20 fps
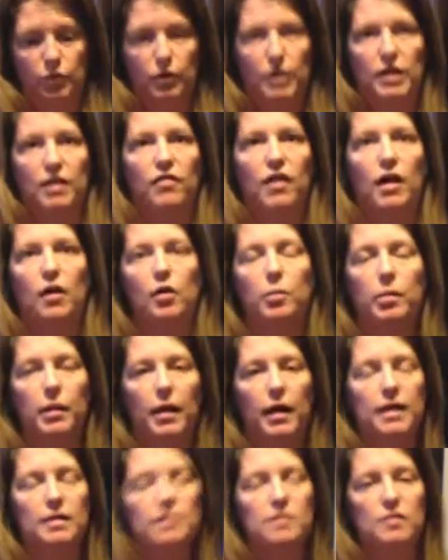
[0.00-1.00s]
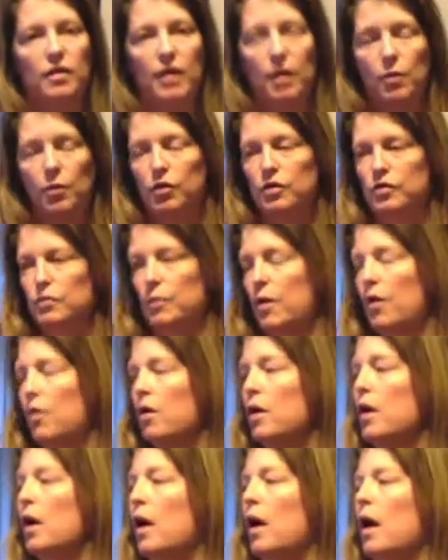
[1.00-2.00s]
divider plate. So that works well.
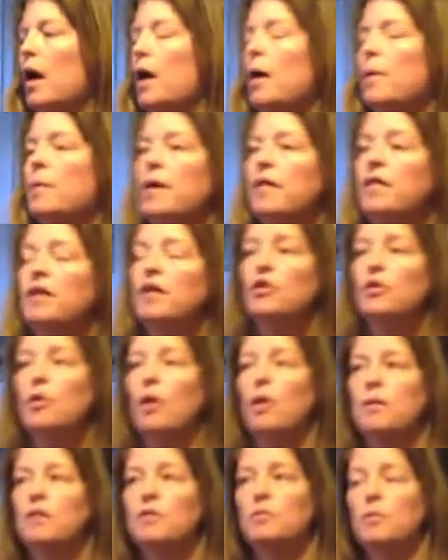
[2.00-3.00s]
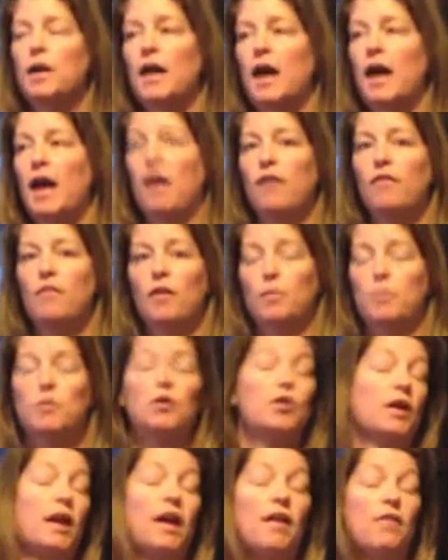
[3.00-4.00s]
And then you always want to have,
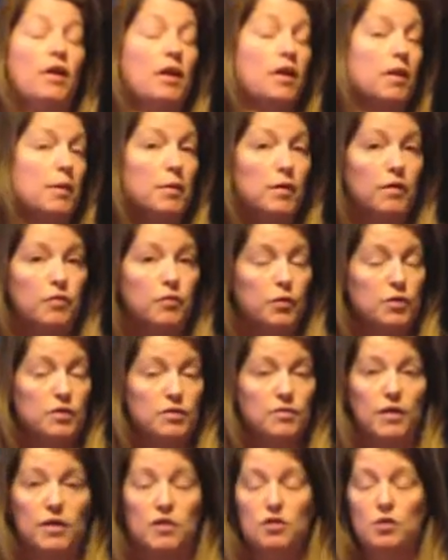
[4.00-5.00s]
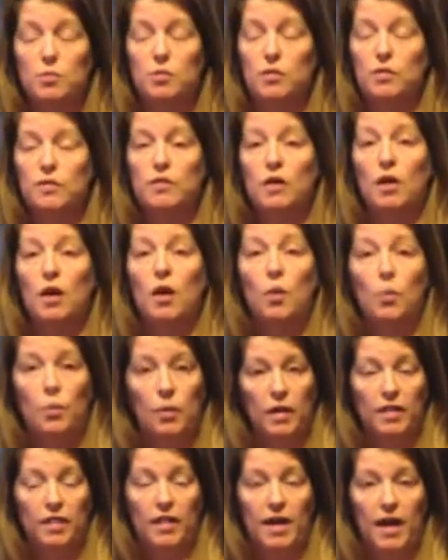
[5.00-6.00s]
you can have unlimited fruits and vegetables
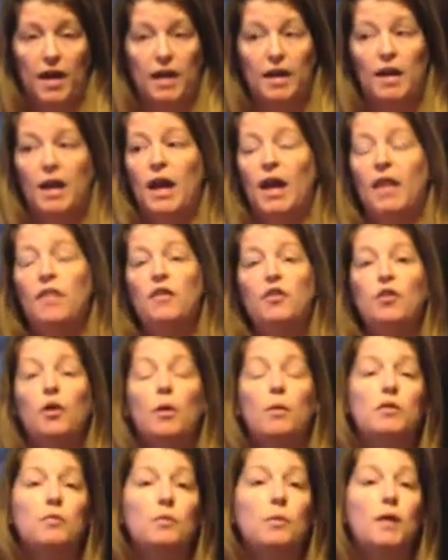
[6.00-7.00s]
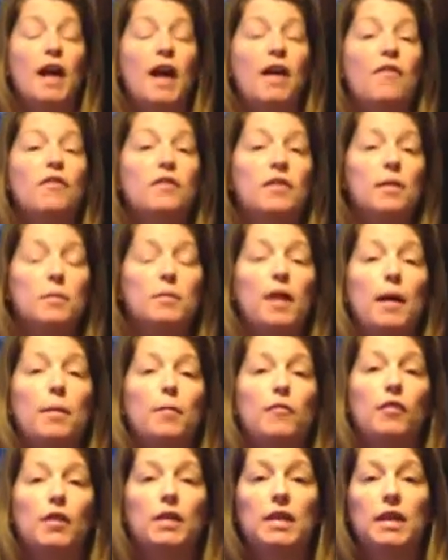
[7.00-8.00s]
with that. And then you always want to have some type
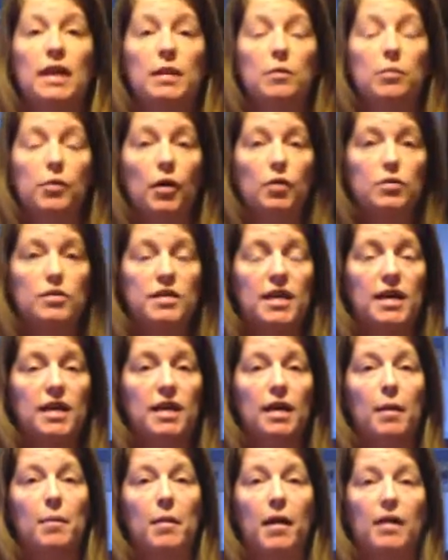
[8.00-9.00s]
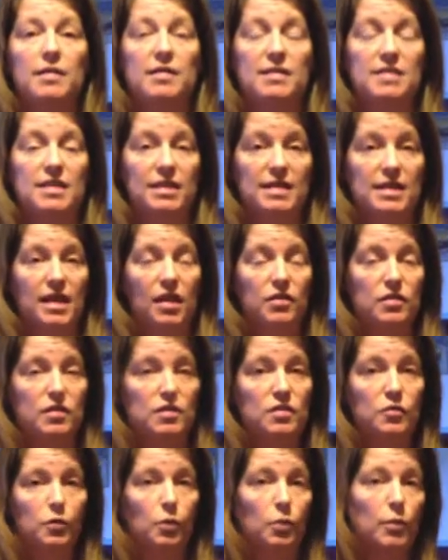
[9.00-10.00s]
of a lean protein, about 6
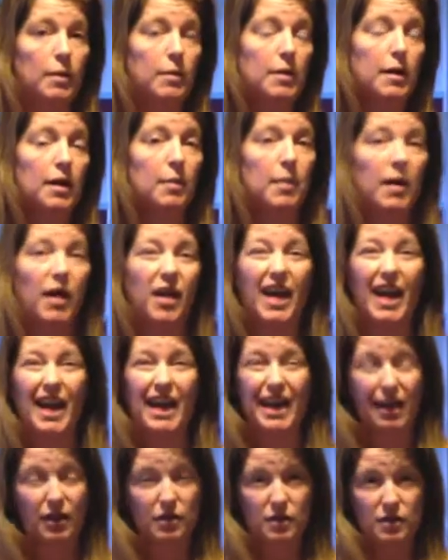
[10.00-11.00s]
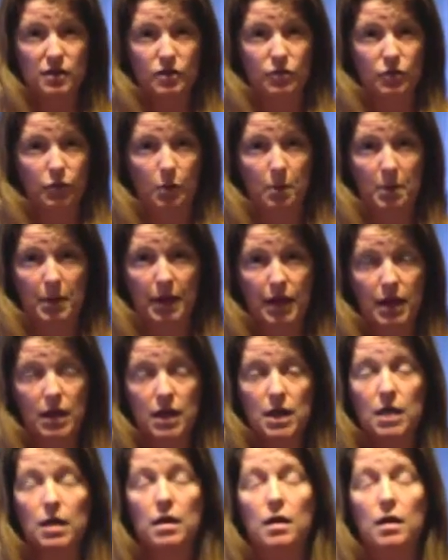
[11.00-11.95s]
ounces for women, about 8 ounces for men.